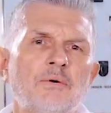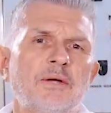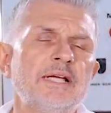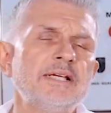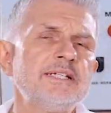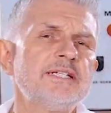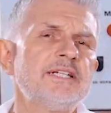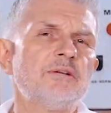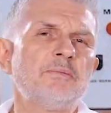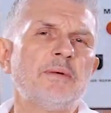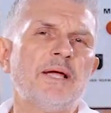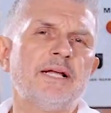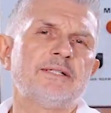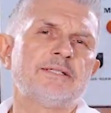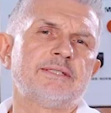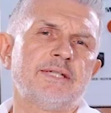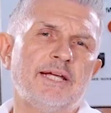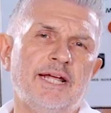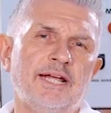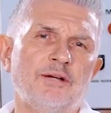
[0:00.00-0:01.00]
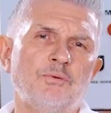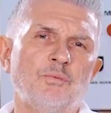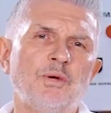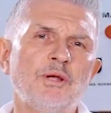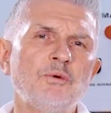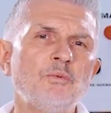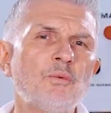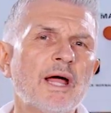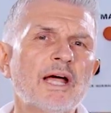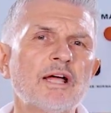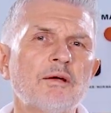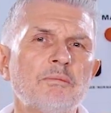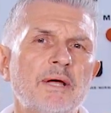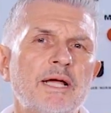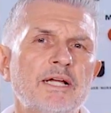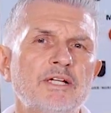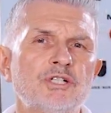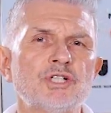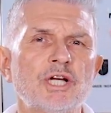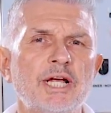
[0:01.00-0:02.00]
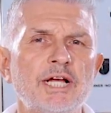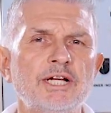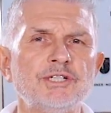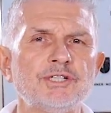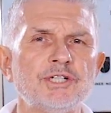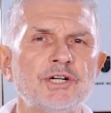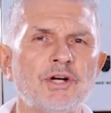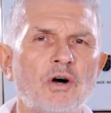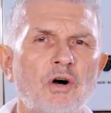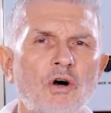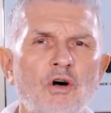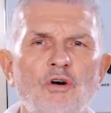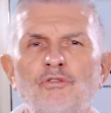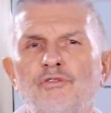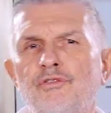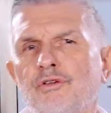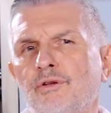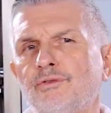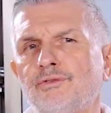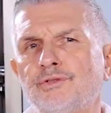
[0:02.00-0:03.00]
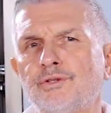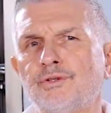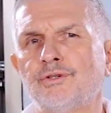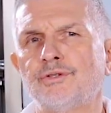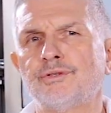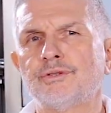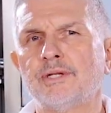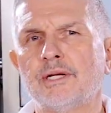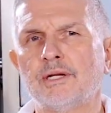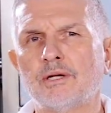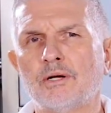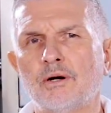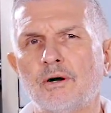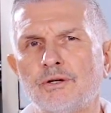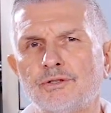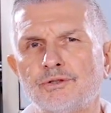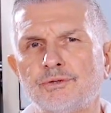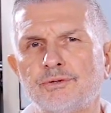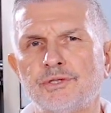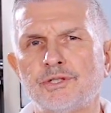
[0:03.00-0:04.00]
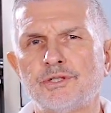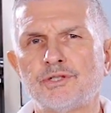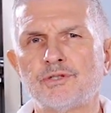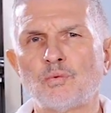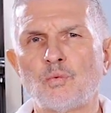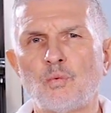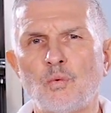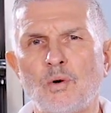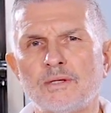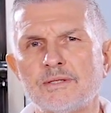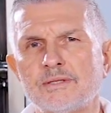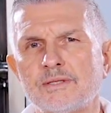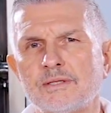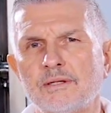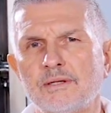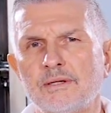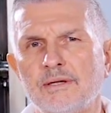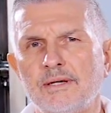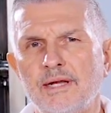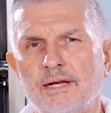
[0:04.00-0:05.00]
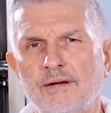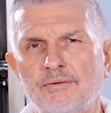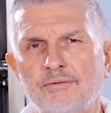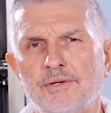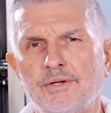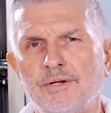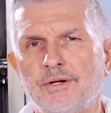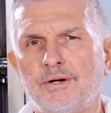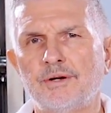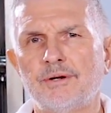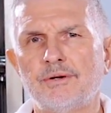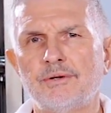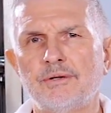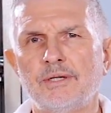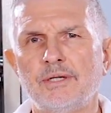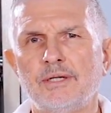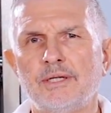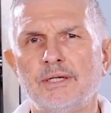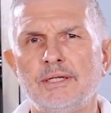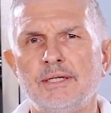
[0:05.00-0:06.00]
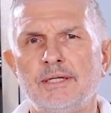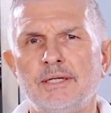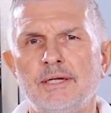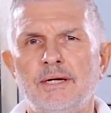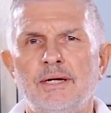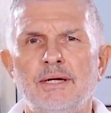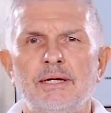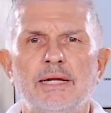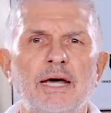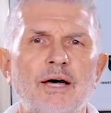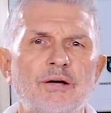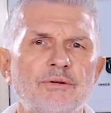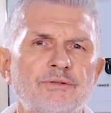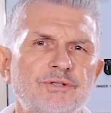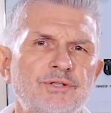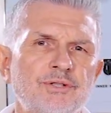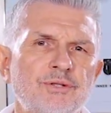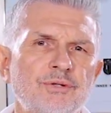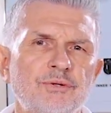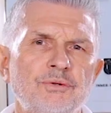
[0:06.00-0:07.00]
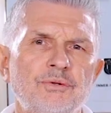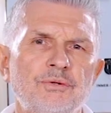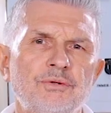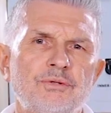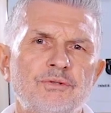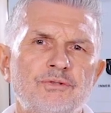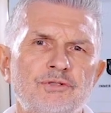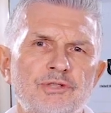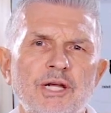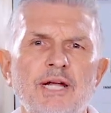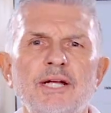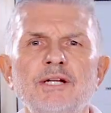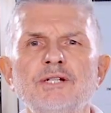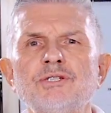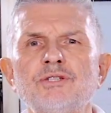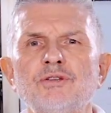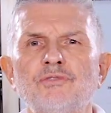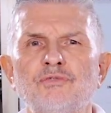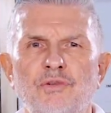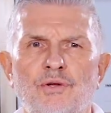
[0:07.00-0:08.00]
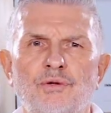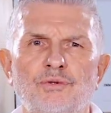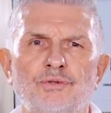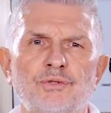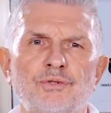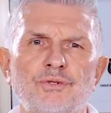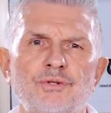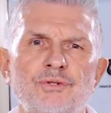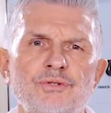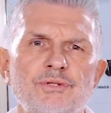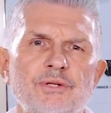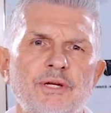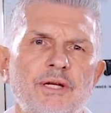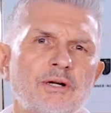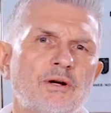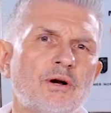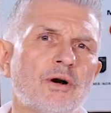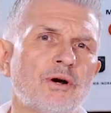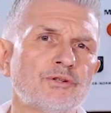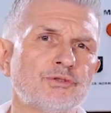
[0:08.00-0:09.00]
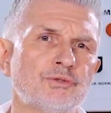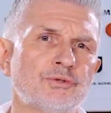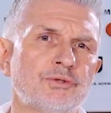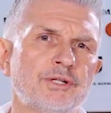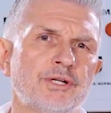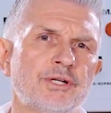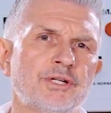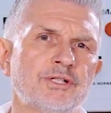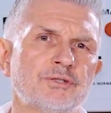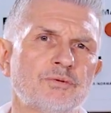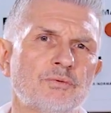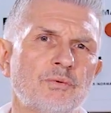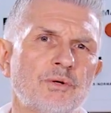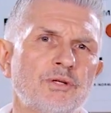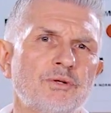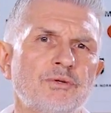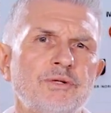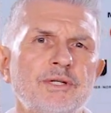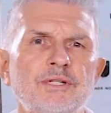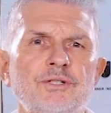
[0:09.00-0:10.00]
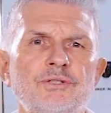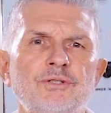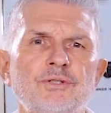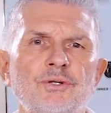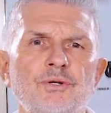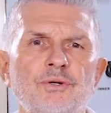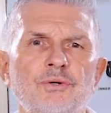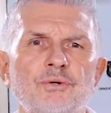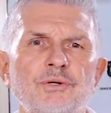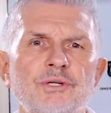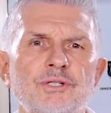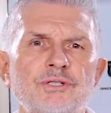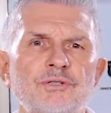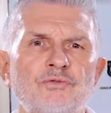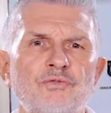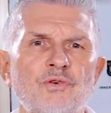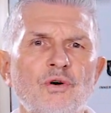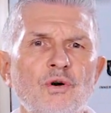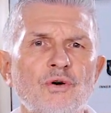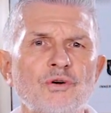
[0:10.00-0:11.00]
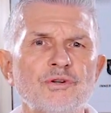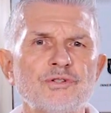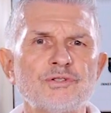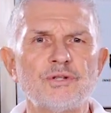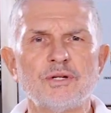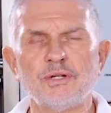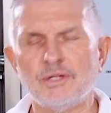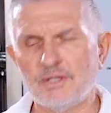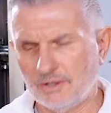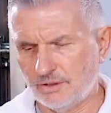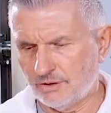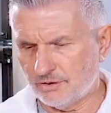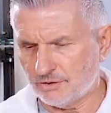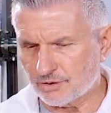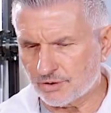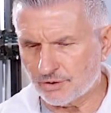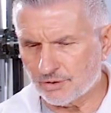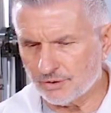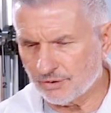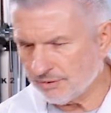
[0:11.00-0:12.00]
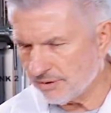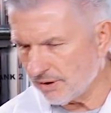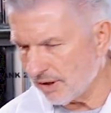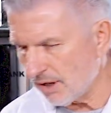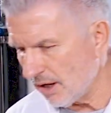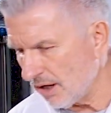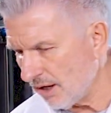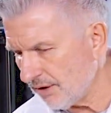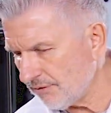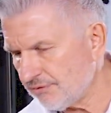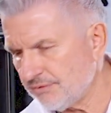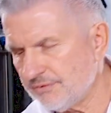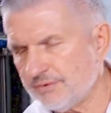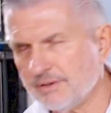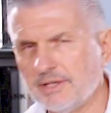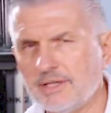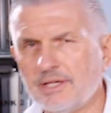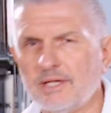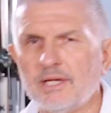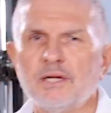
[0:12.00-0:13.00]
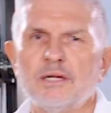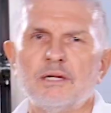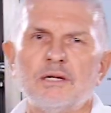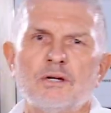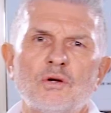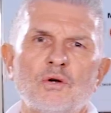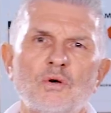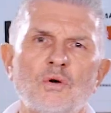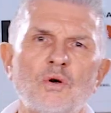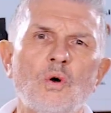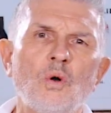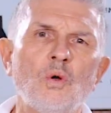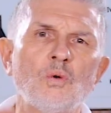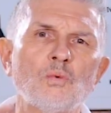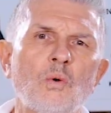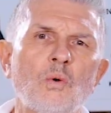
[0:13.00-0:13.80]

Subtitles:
easy to maintain, we recommend changing all filters and cartridges once every year. Now, to change the filters and cartridges, what you need to do is first turn off the cold